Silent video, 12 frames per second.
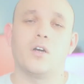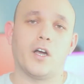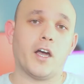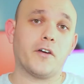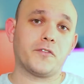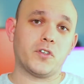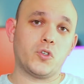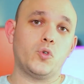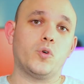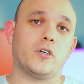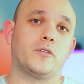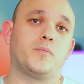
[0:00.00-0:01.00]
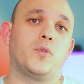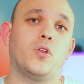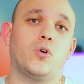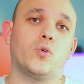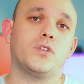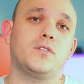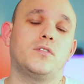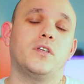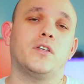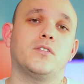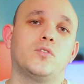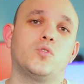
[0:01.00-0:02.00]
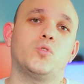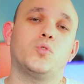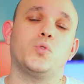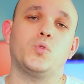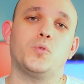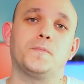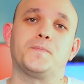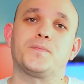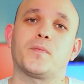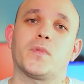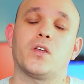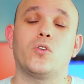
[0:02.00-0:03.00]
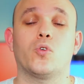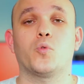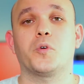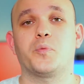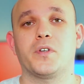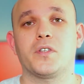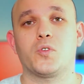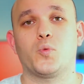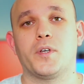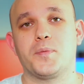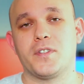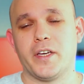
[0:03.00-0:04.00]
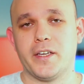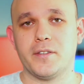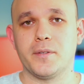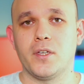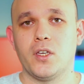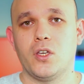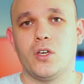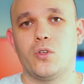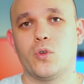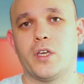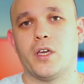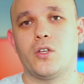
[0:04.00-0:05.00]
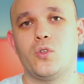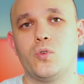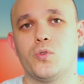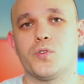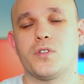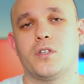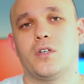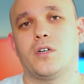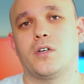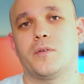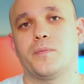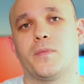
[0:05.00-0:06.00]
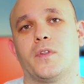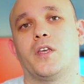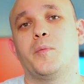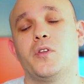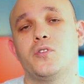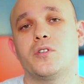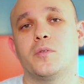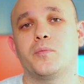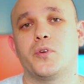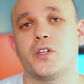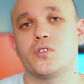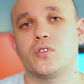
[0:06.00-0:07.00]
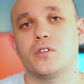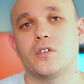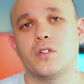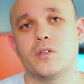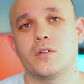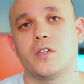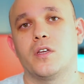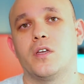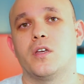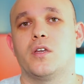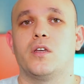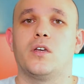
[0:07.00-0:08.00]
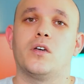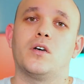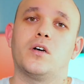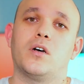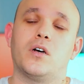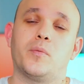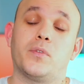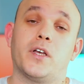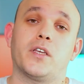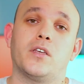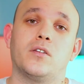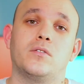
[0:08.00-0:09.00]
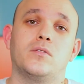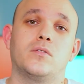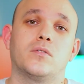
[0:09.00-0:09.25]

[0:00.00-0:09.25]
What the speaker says: After you upload it to your WordPress website, You can use image compression plugin